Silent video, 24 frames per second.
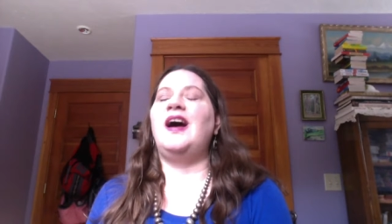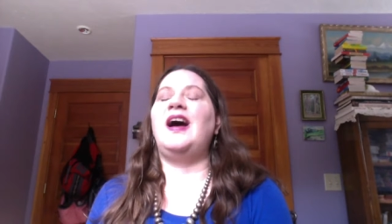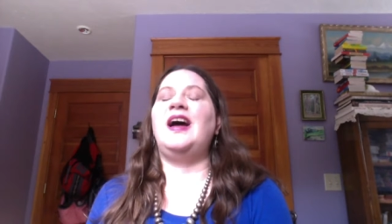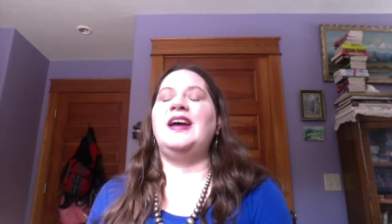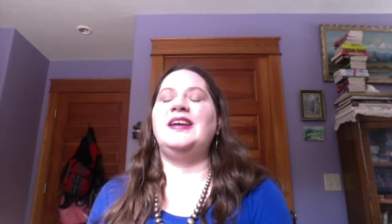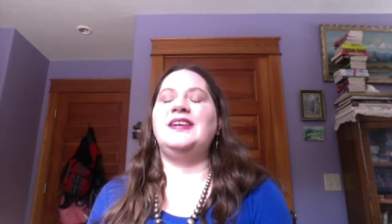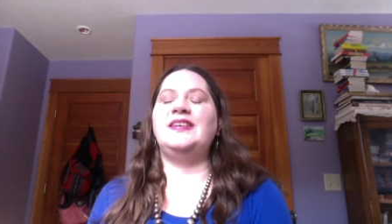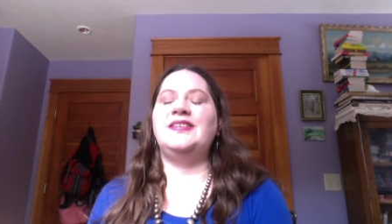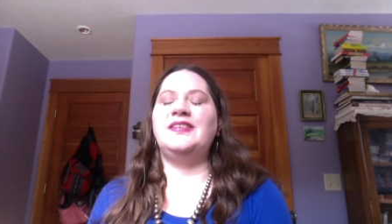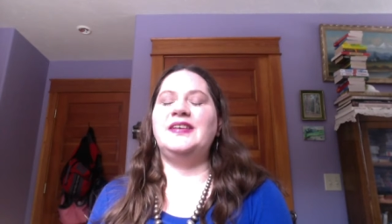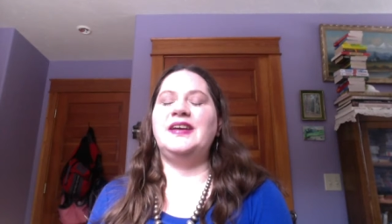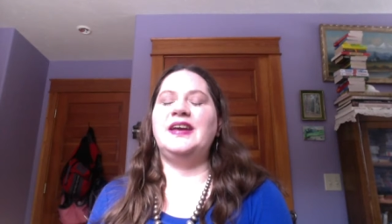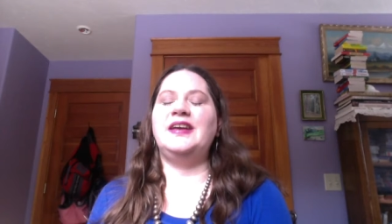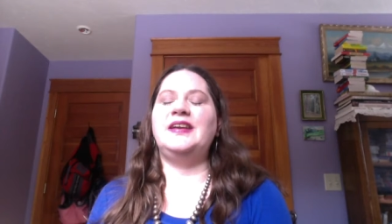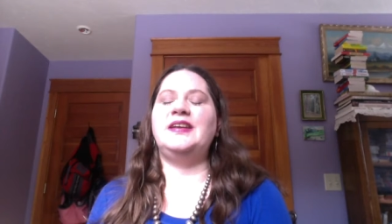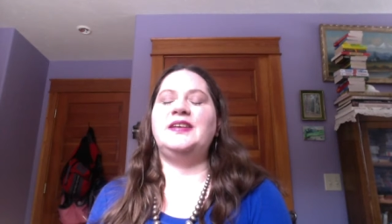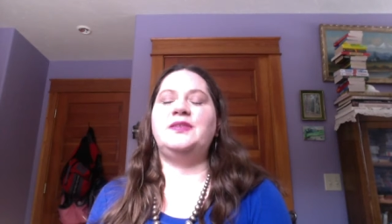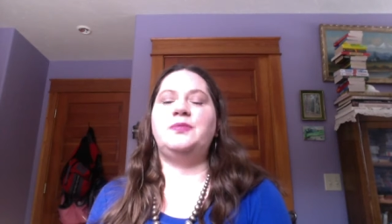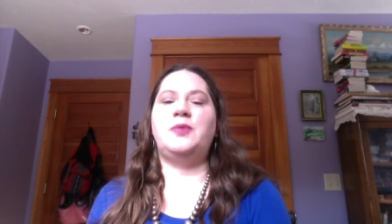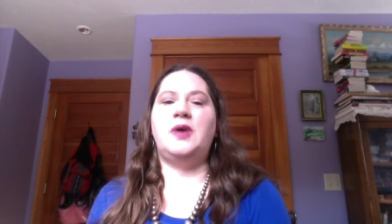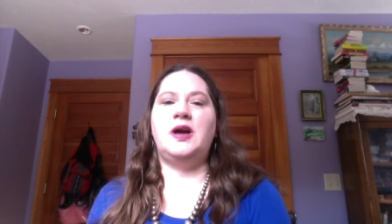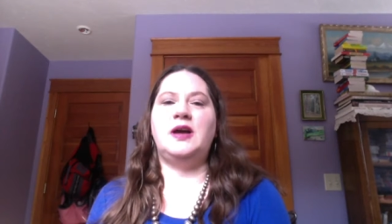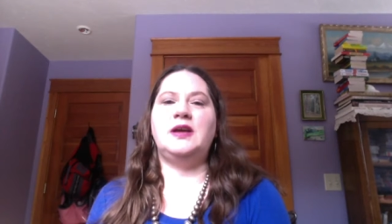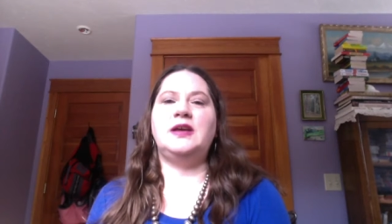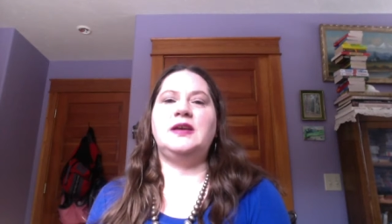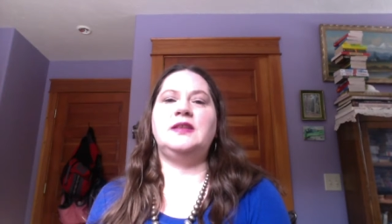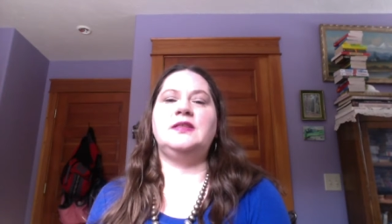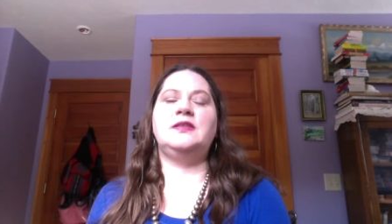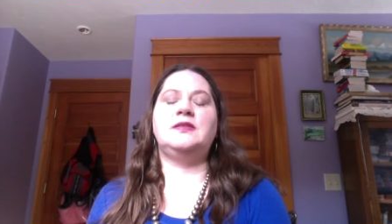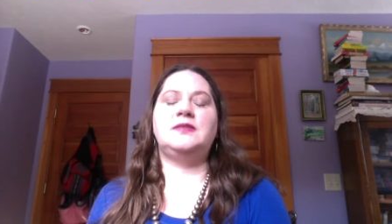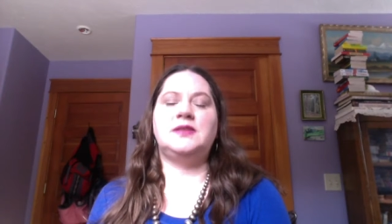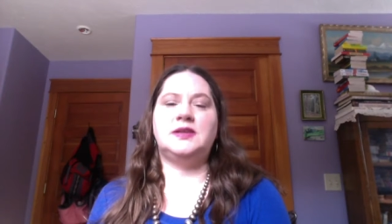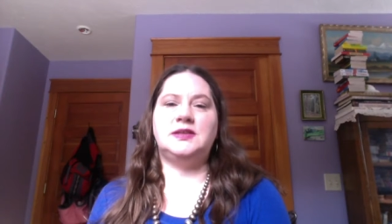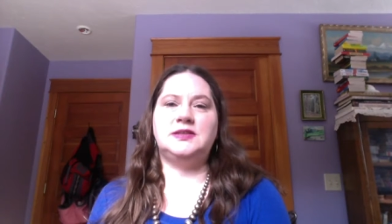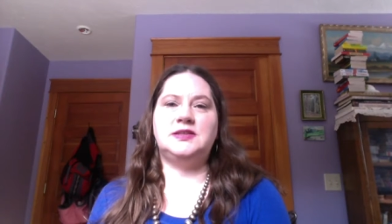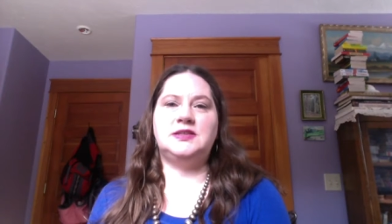I created Walking
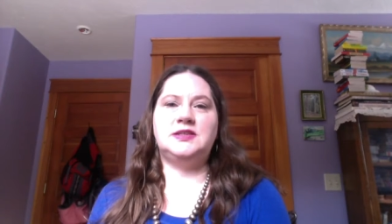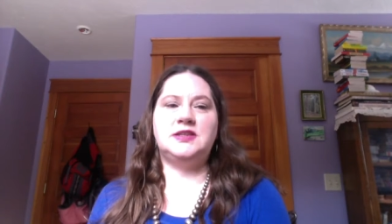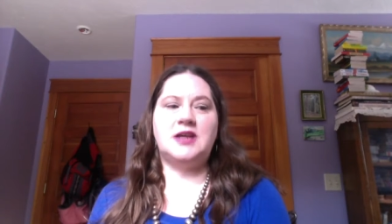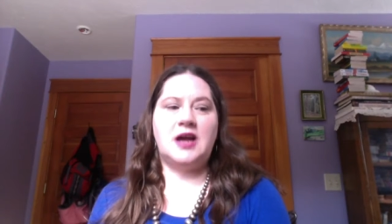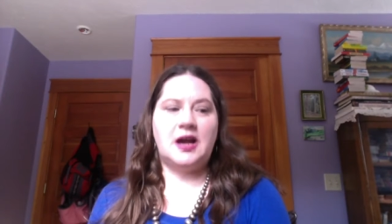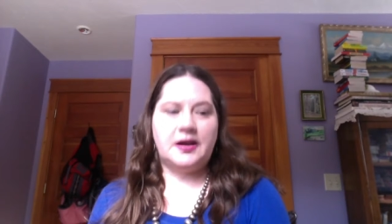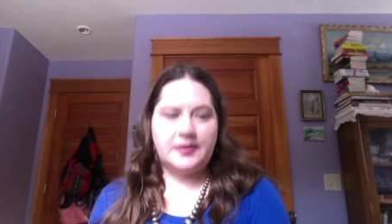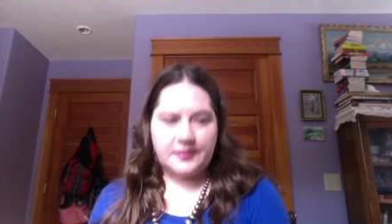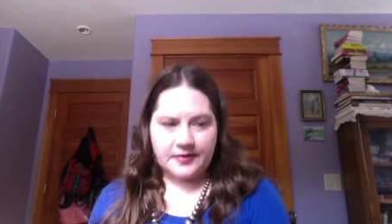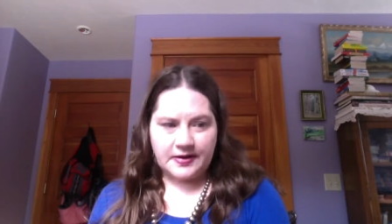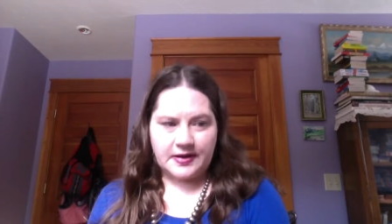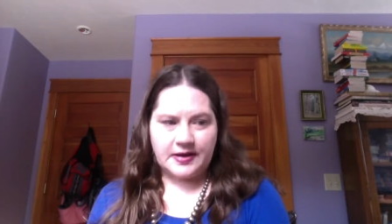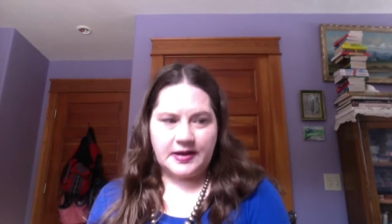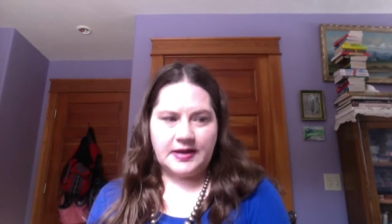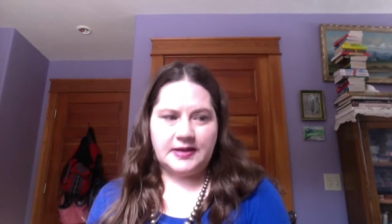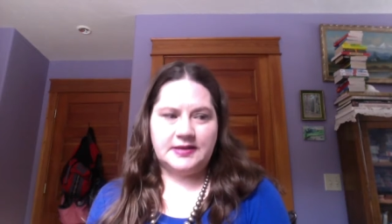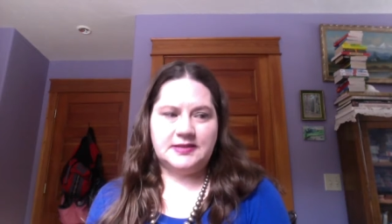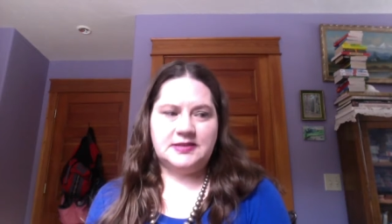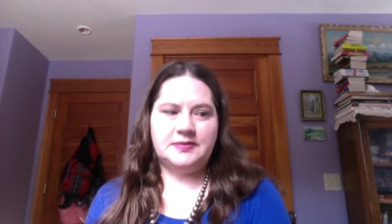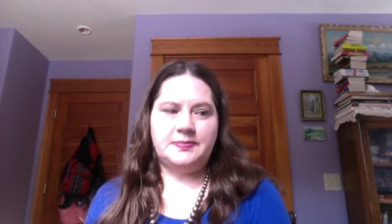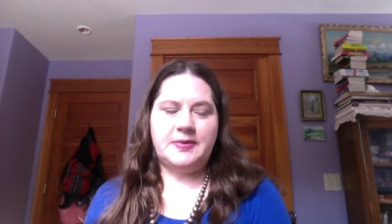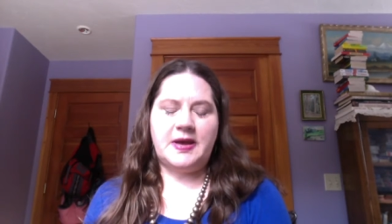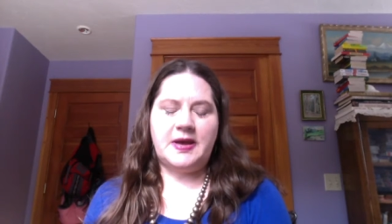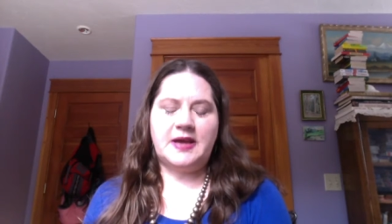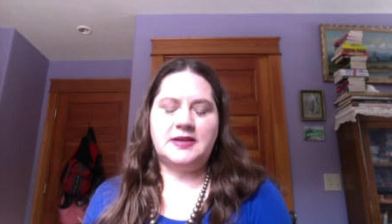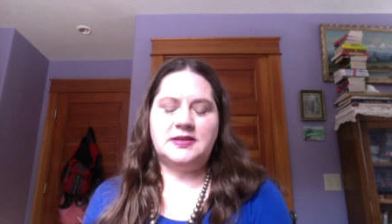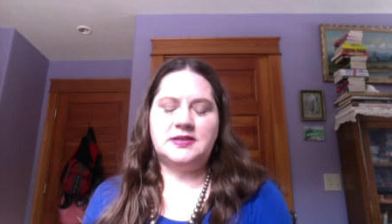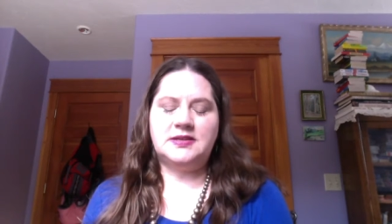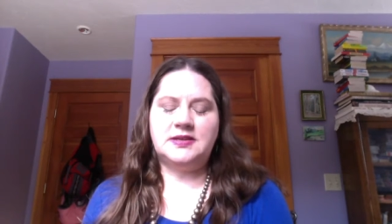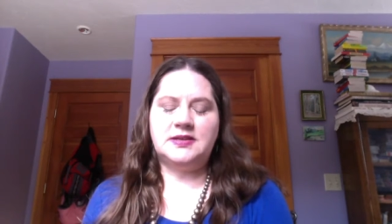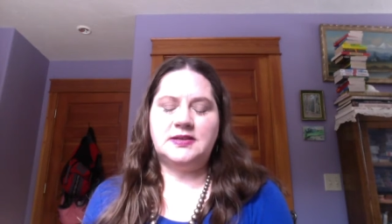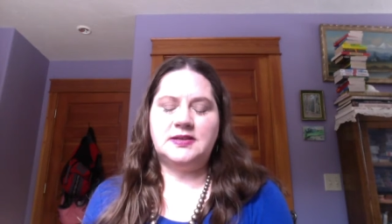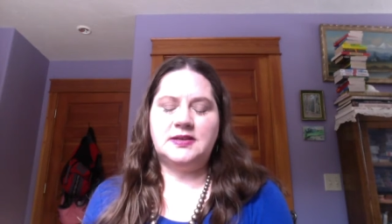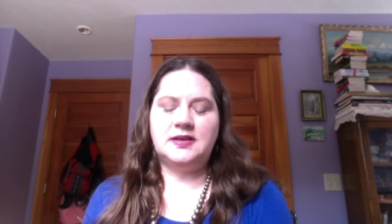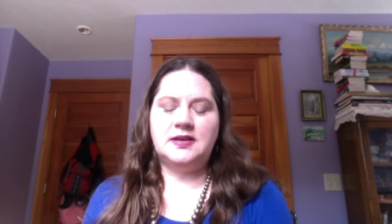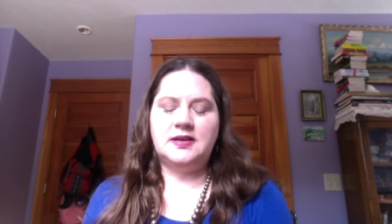the Worlds Chakra
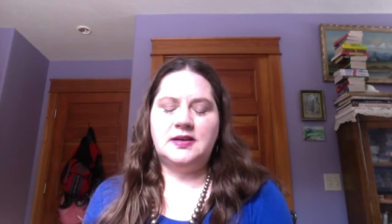Expansion